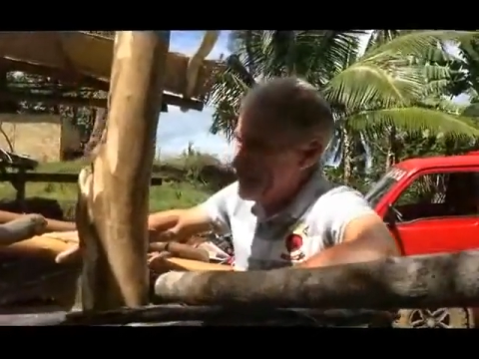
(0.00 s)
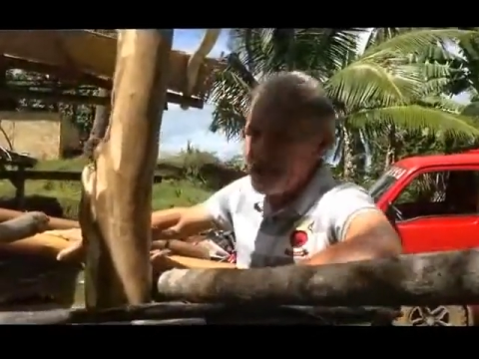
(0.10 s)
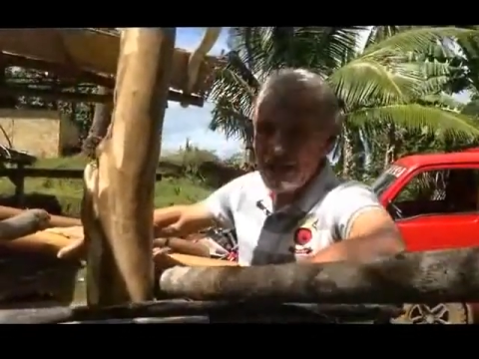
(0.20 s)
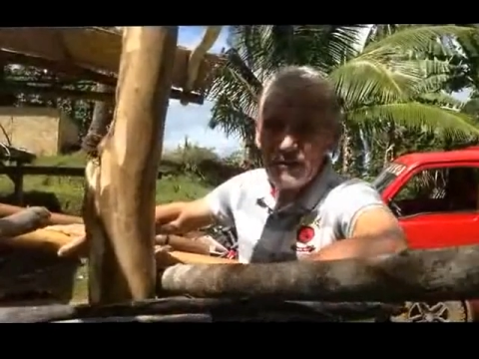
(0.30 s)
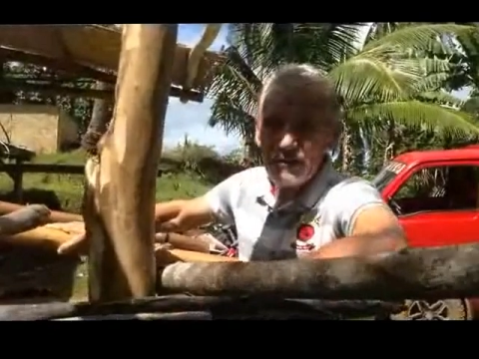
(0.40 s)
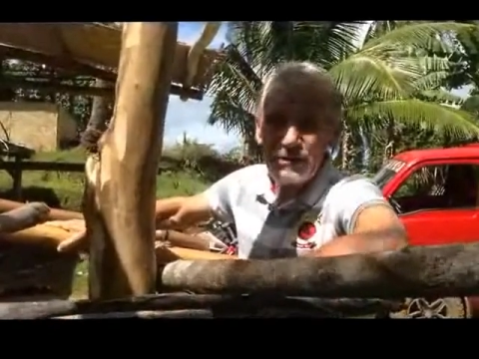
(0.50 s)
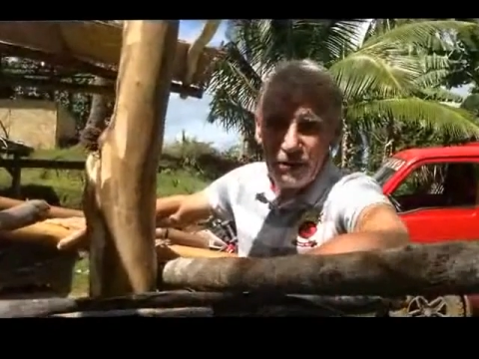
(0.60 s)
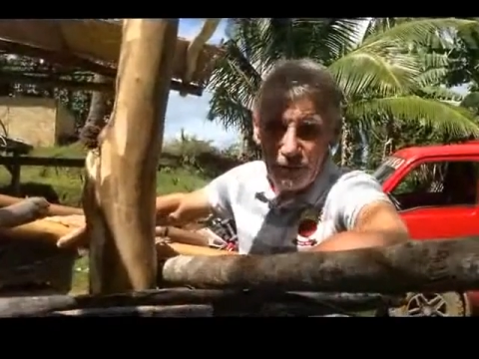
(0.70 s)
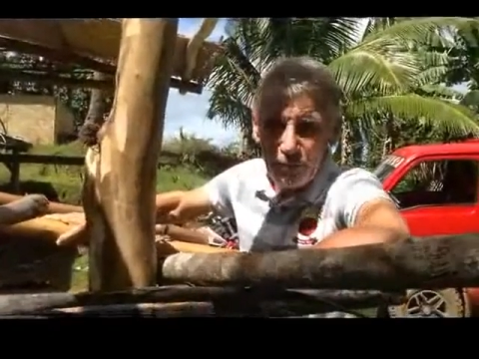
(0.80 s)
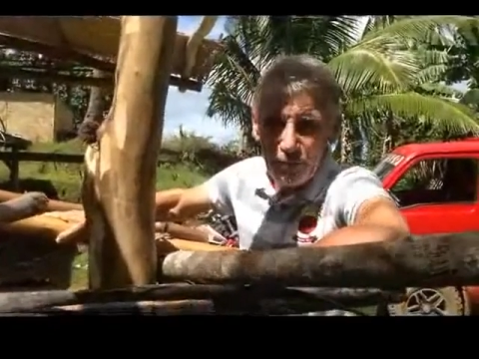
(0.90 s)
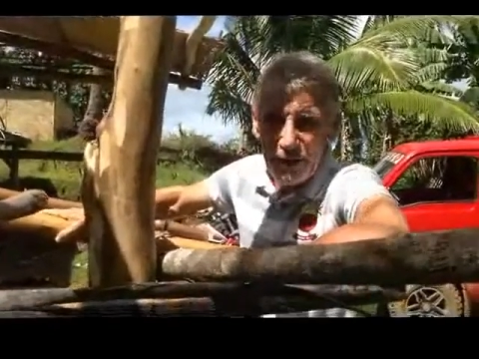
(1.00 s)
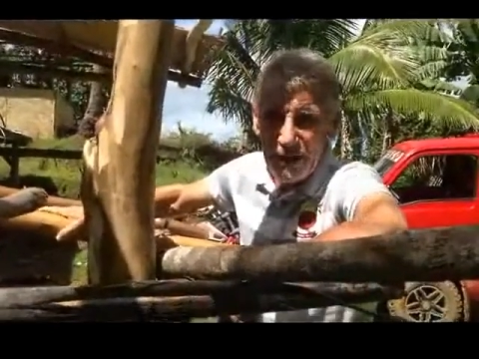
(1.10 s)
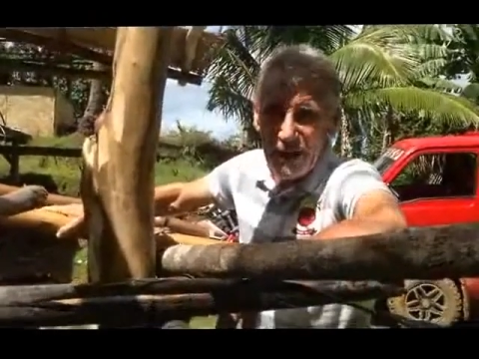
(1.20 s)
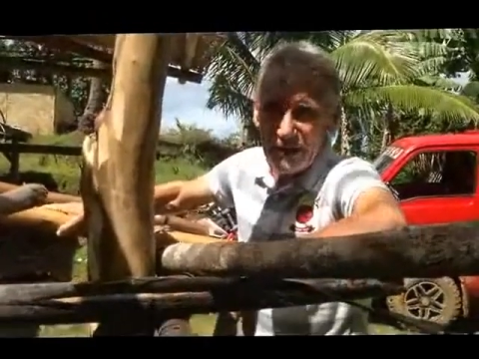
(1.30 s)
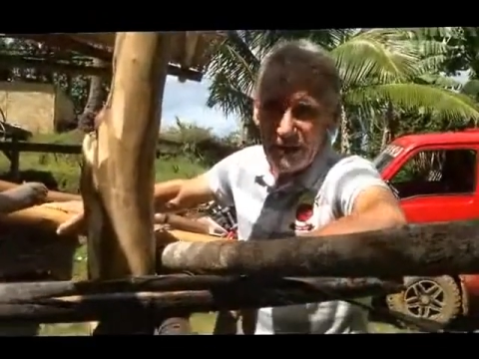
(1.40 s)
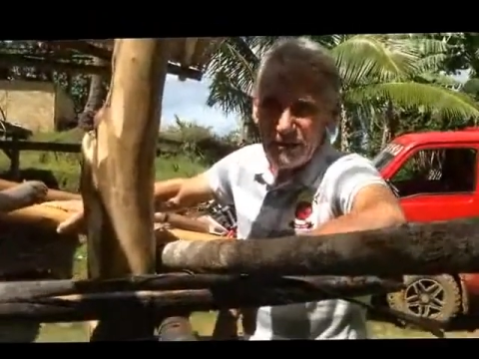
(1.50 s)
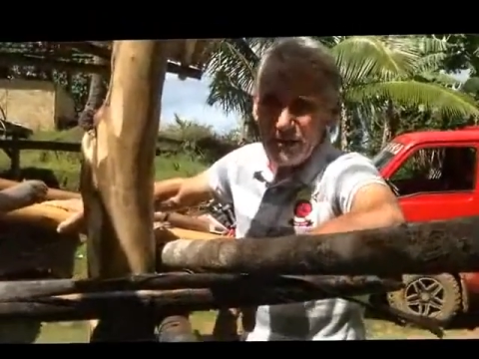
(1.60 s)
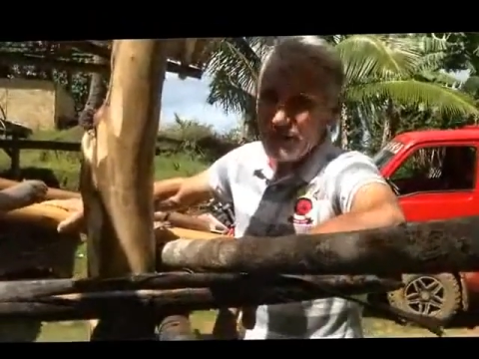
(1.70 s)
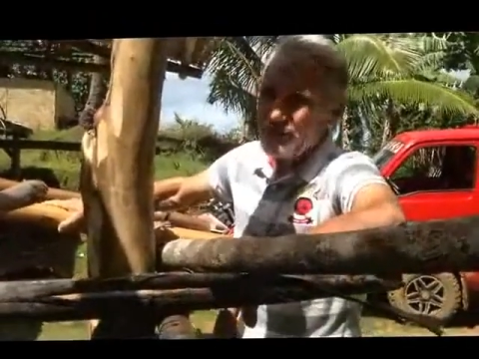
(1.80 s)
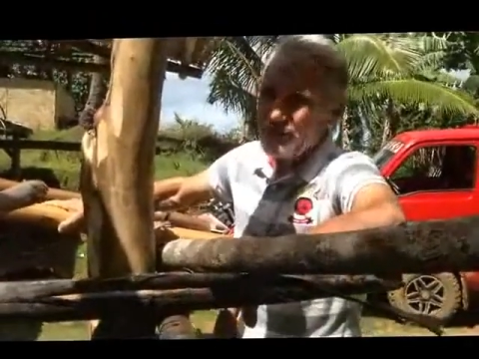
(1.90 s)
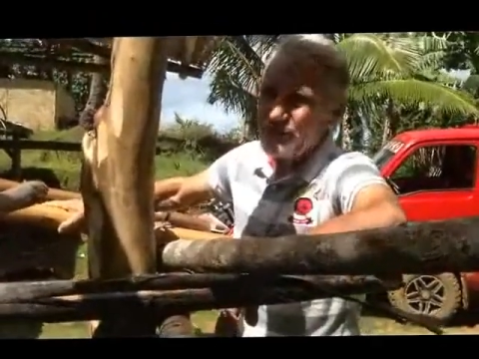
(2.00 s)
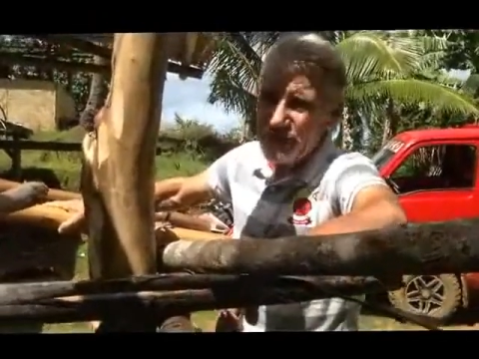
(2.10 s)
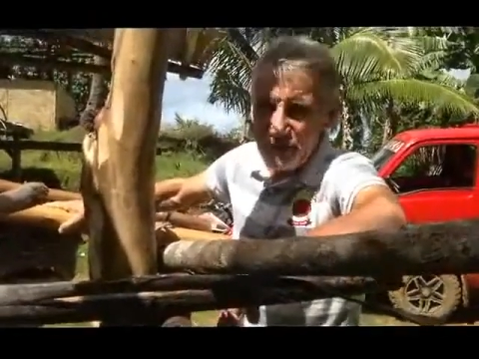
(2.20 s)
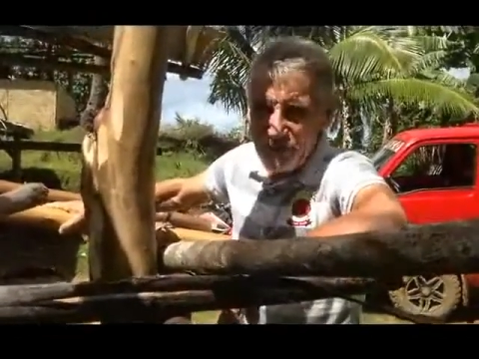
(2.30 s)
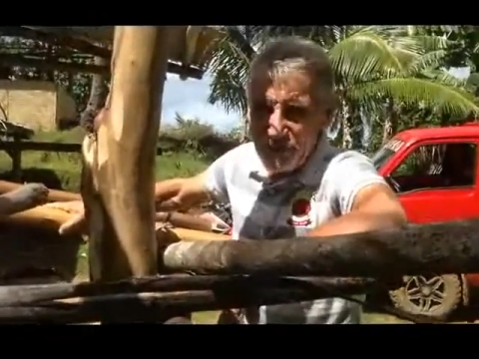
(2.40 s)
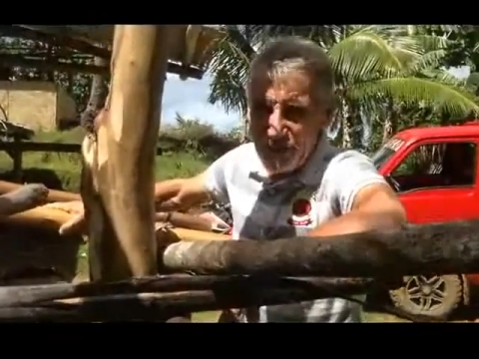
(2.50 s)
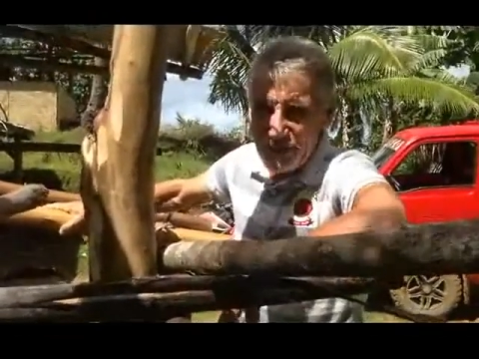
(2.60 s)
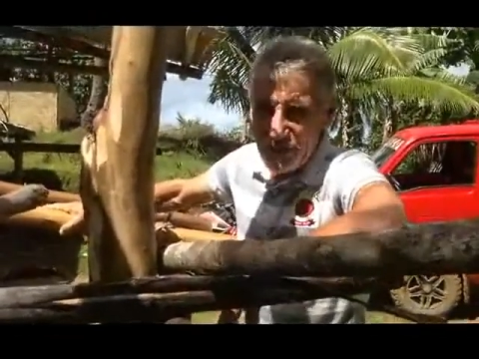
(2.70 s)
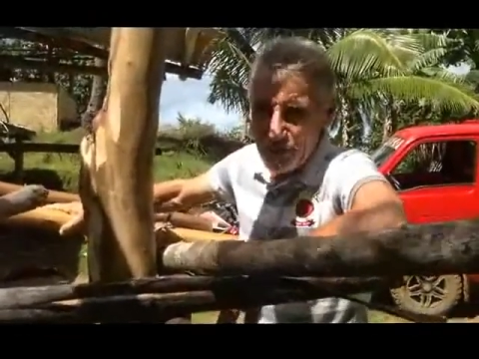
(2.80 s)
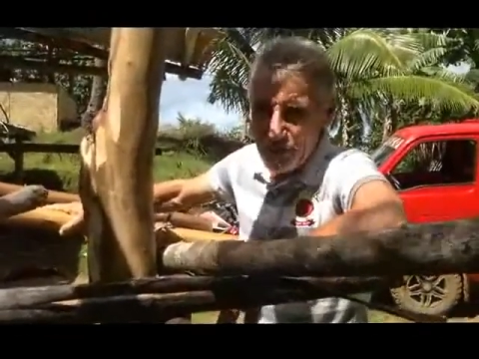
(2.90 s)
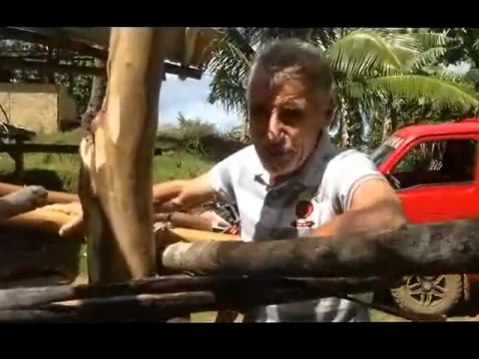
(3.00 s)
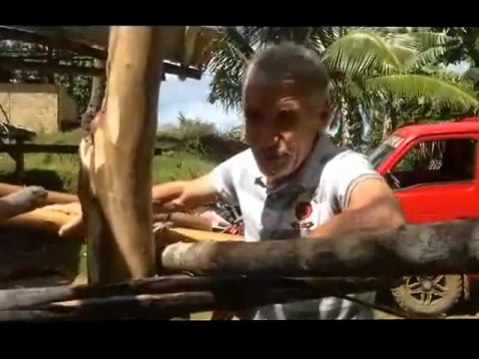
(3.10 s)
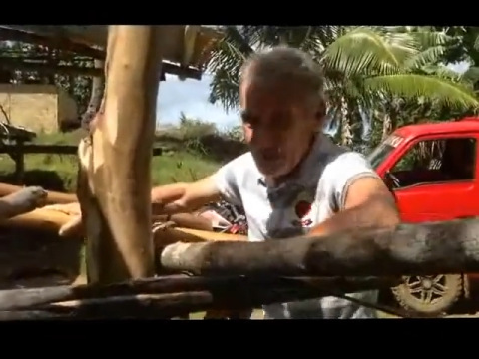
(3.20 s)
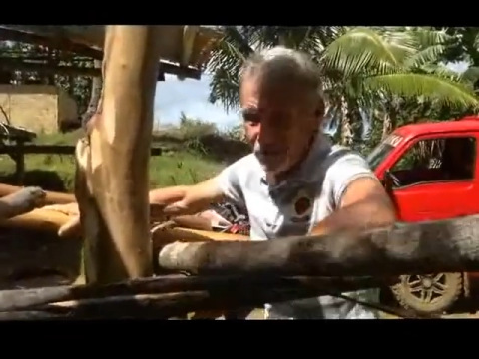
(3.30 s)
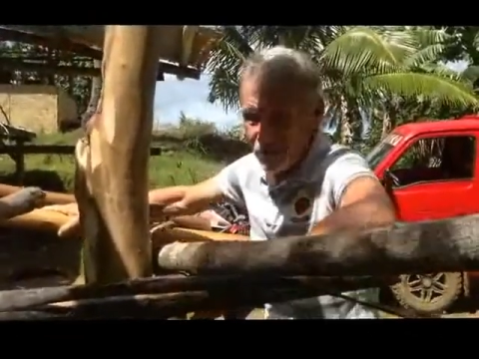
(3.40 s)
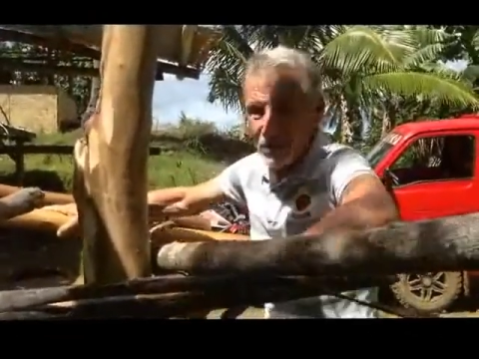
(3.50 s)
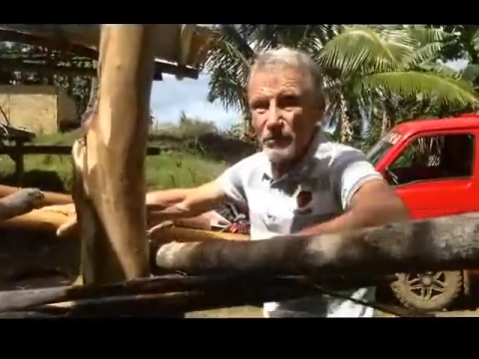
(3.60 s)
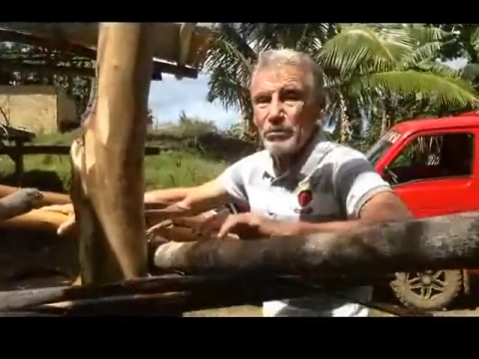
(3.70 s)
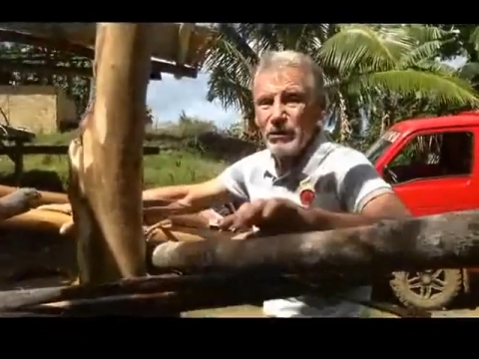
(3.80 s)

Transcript: everything done by hand on very simple tools.